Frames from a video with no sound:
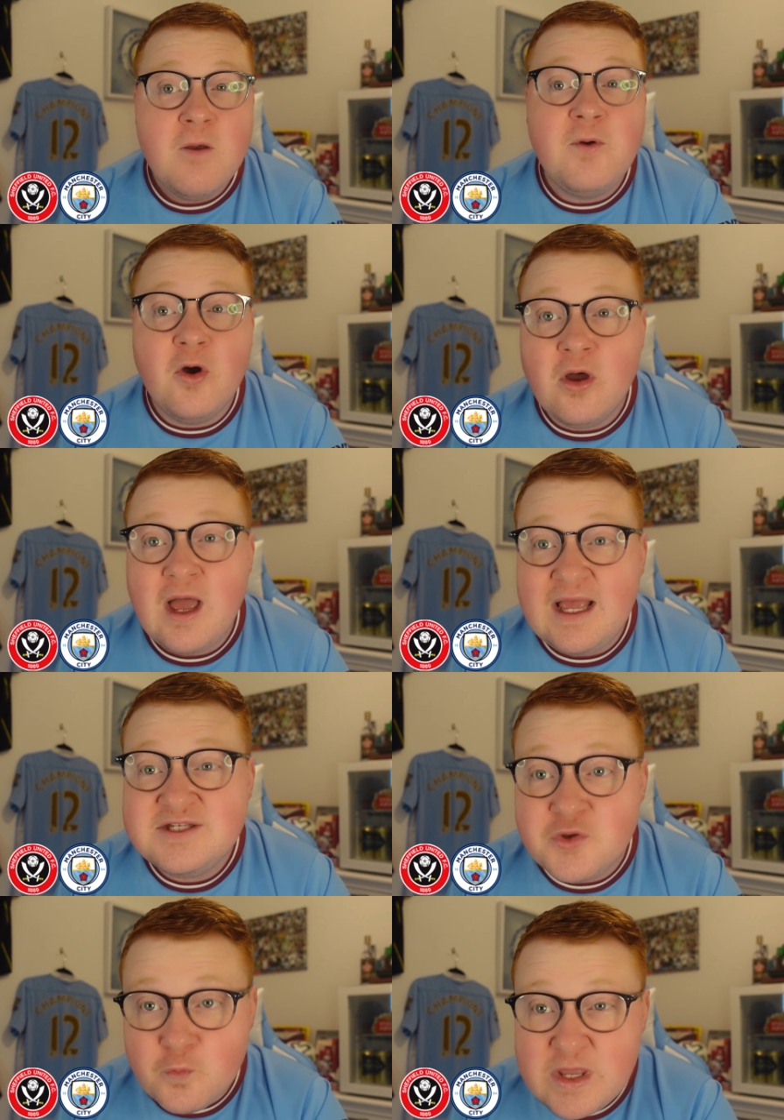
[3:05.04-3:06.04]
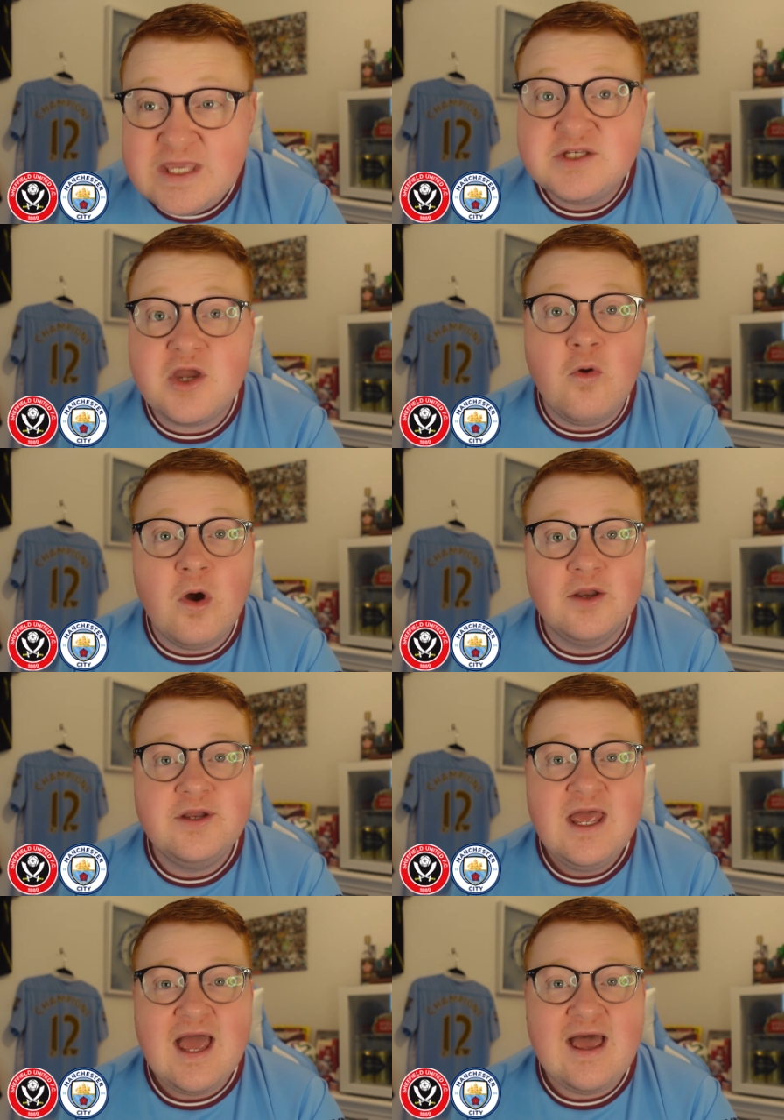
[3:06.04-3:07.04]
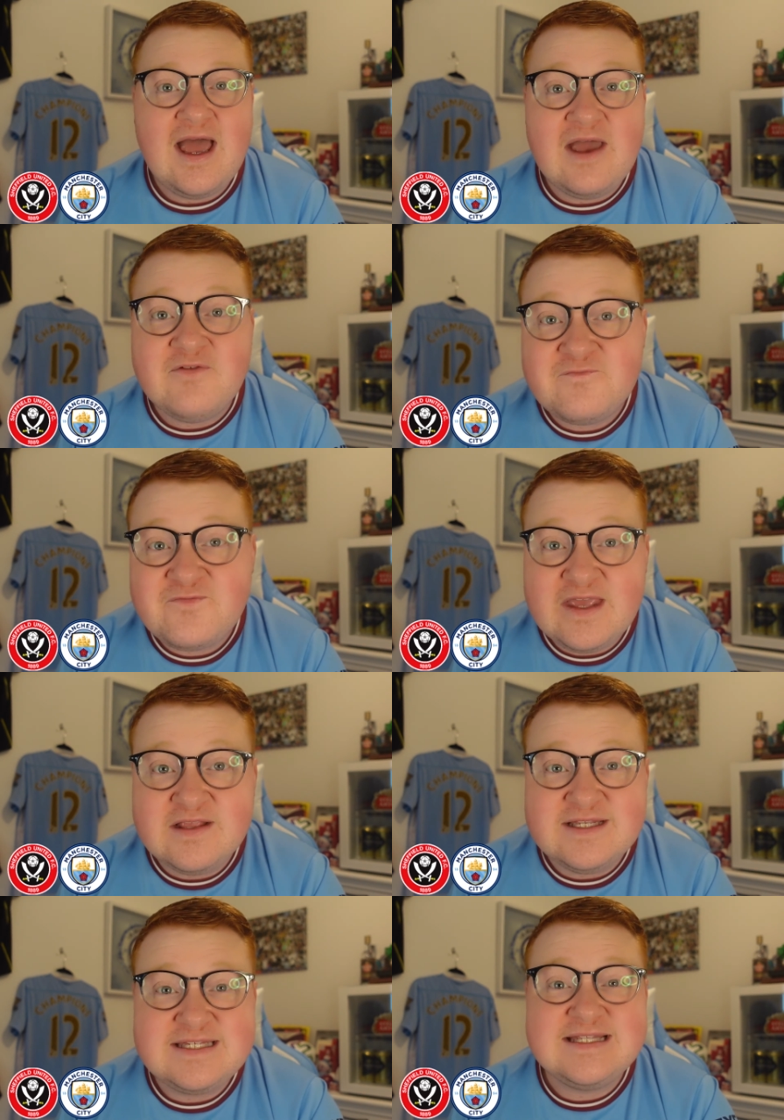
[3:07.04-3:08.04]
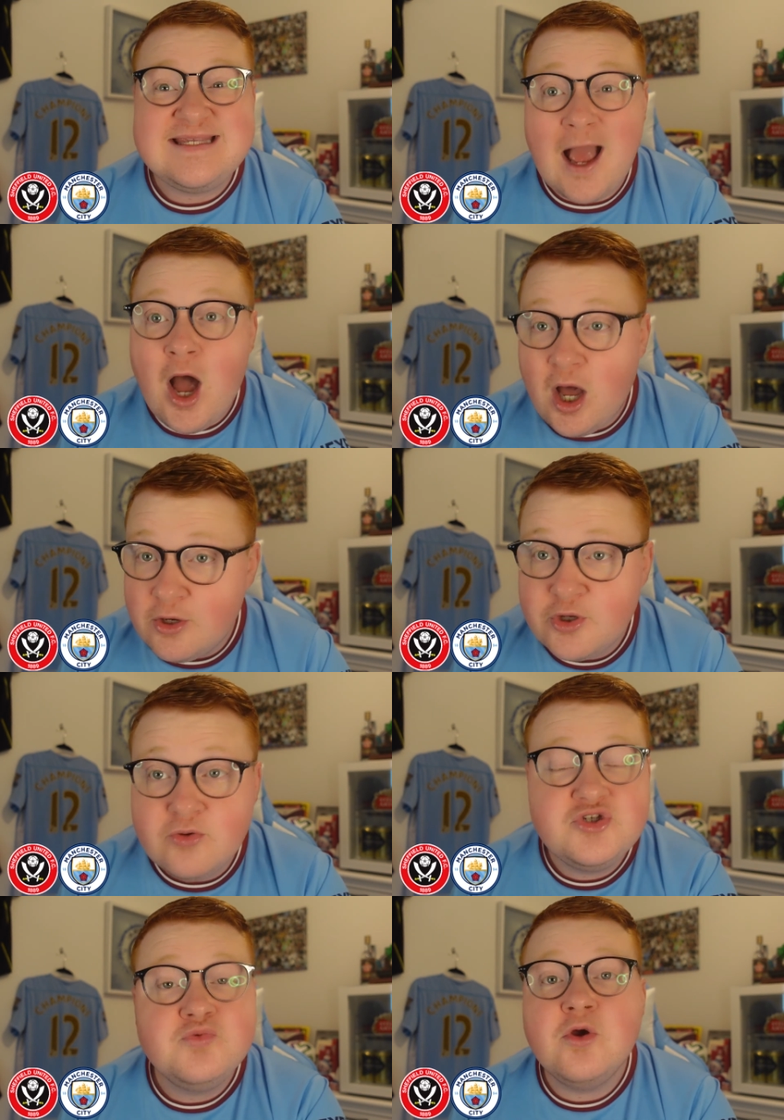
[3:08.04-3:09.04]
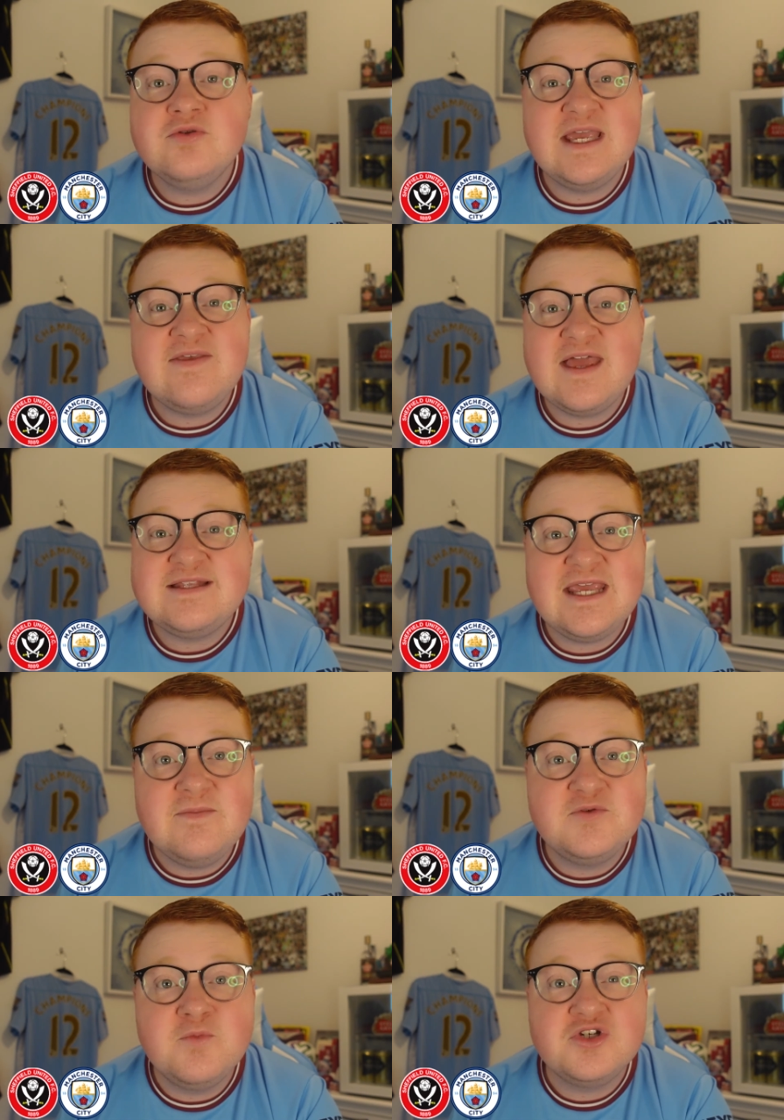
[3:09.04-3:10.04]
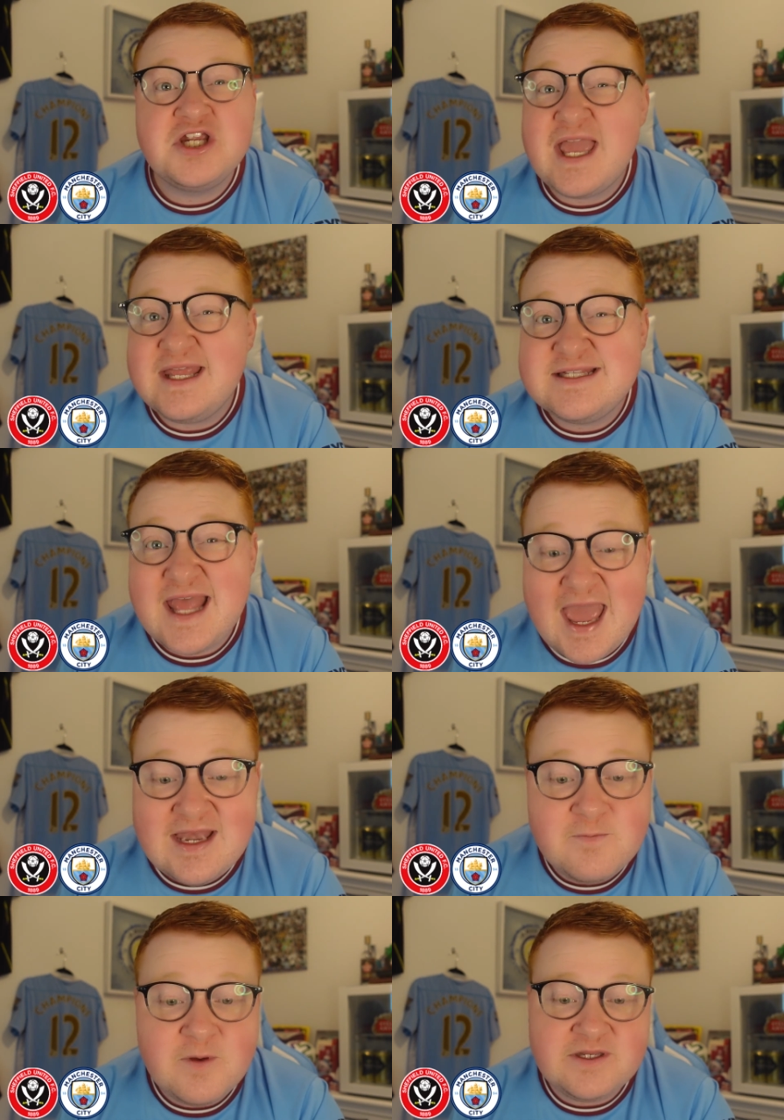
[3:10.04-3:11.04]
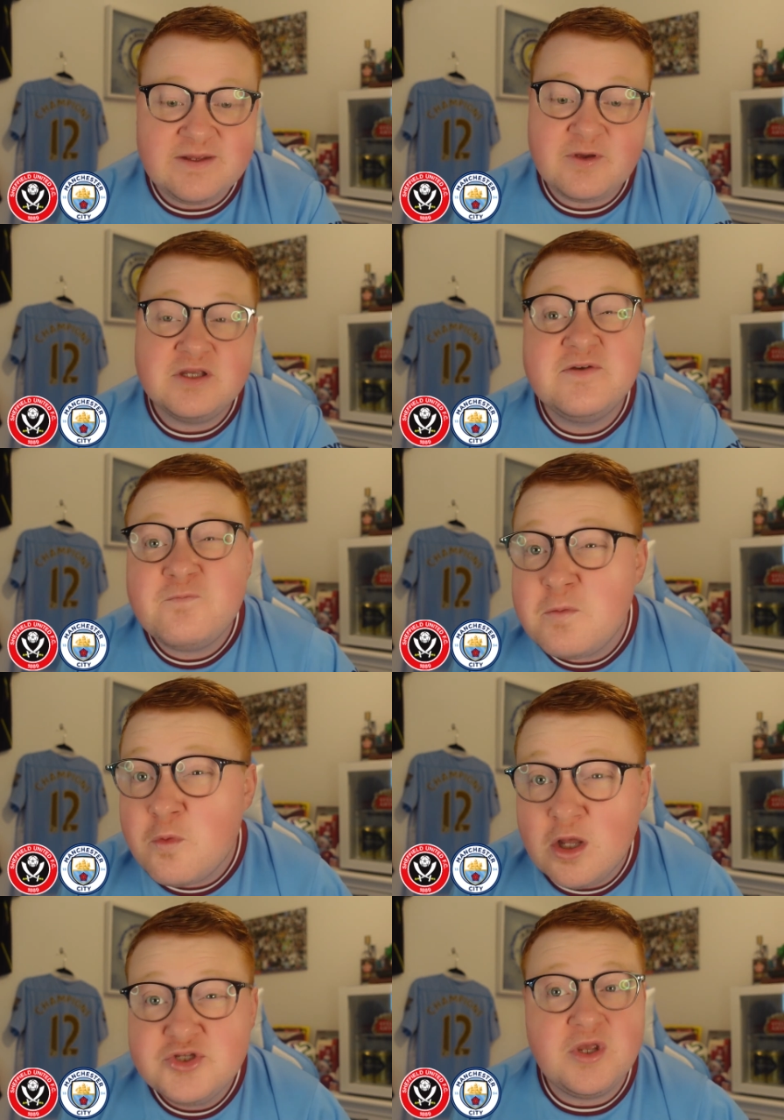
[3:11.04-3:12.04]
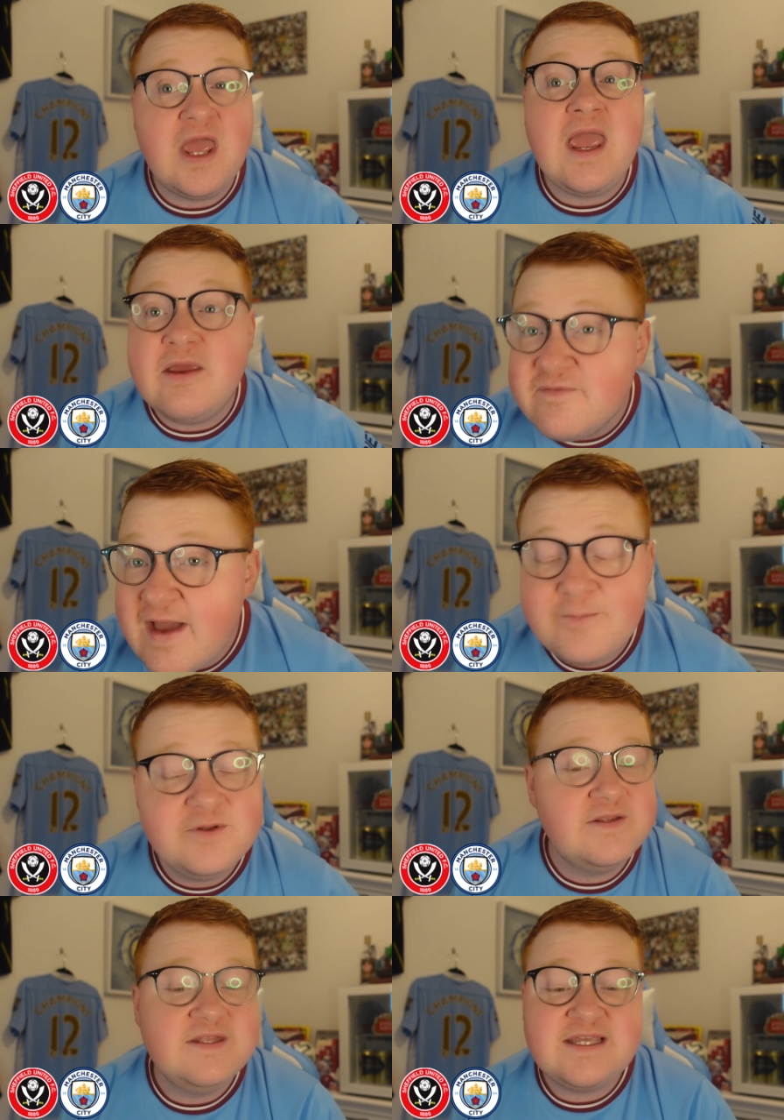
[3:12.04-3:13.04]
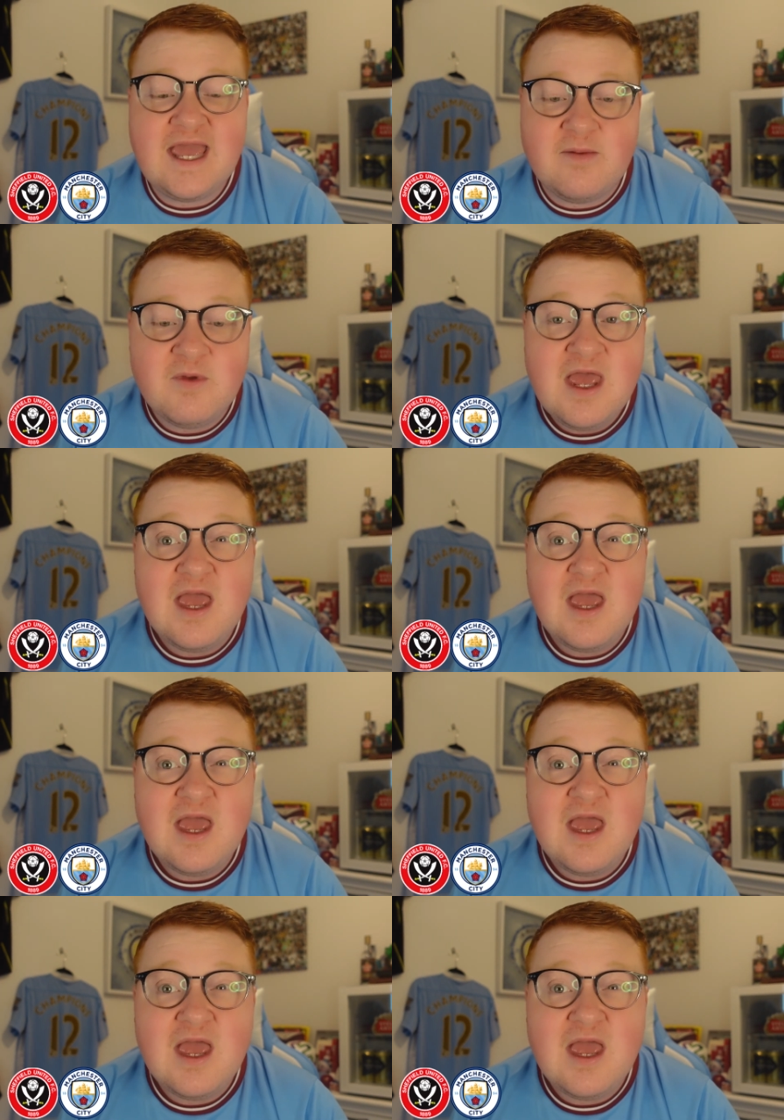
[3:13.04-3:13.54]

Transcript: but as the weeks go on I have a feeling City aren't going to rotate their team as much against anybody because if we was, it would have happened in this game.